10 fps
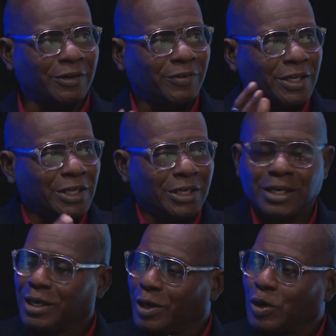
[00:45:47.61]
If he
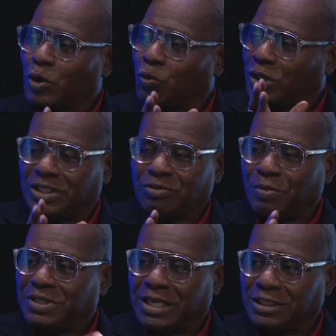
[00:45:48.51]
wasn't
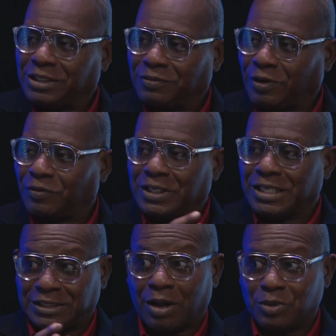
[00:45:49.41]
representative of the
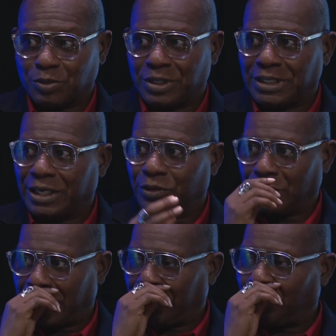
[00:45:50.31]
establishment, I
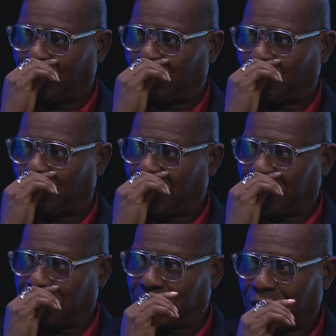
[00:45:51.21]
don't know who
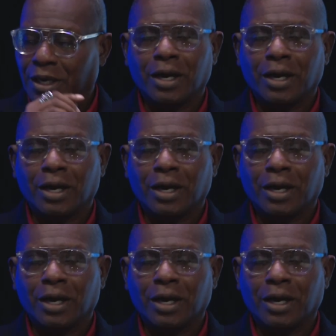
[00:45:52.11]
is.